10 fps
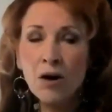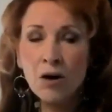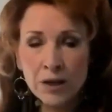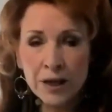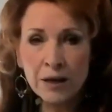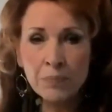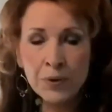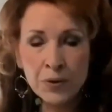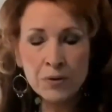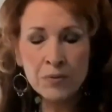holy and
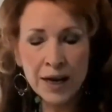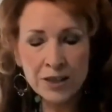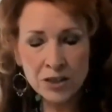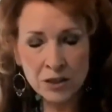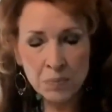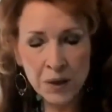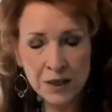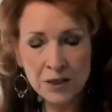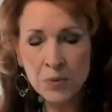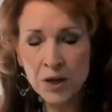pure and righteous
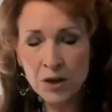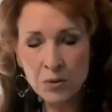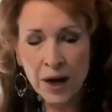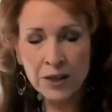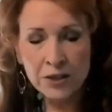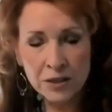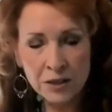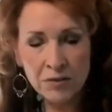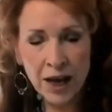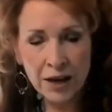because we are the
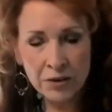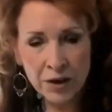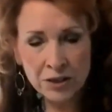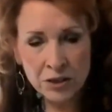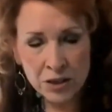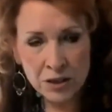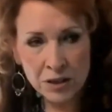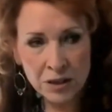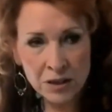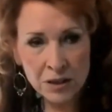righteousness of God in Christ
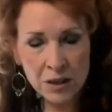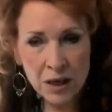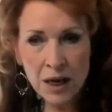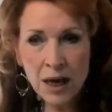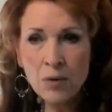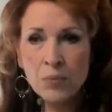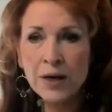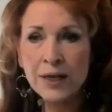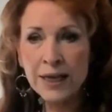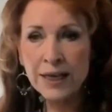Jesus.
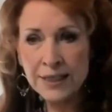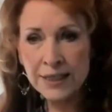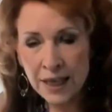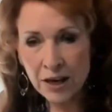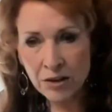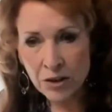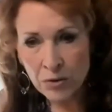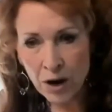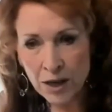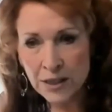What he did on
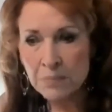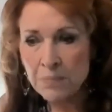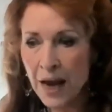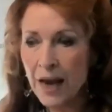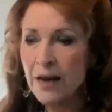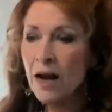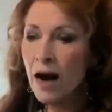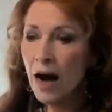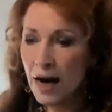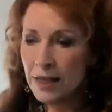the cross made
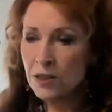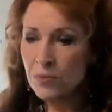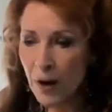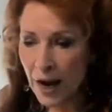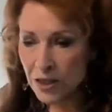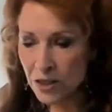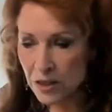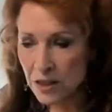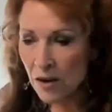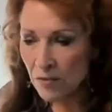us
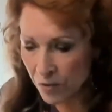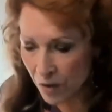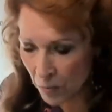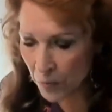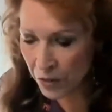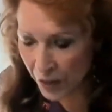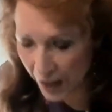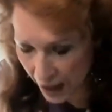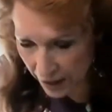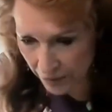righteous from
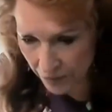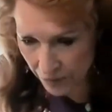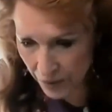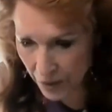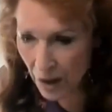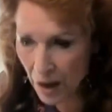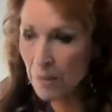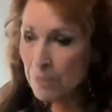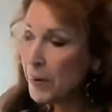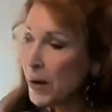within.
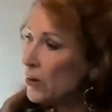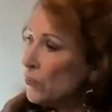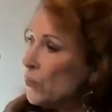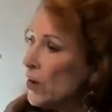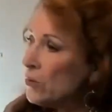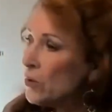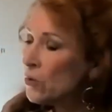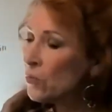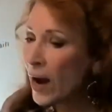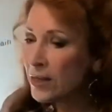But when
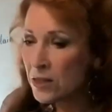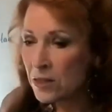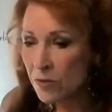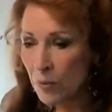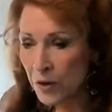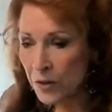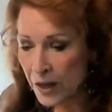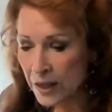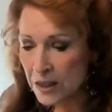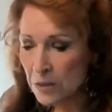we're righteous from
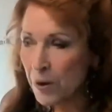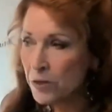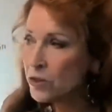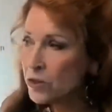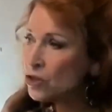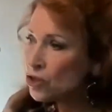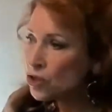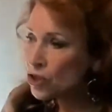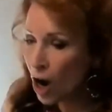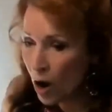within, it's supposed to
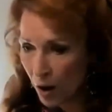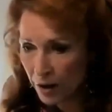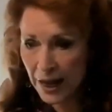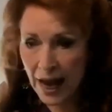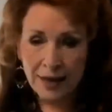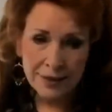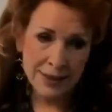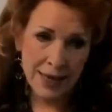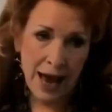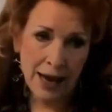show on the
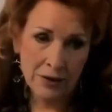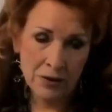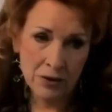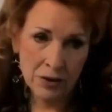outside.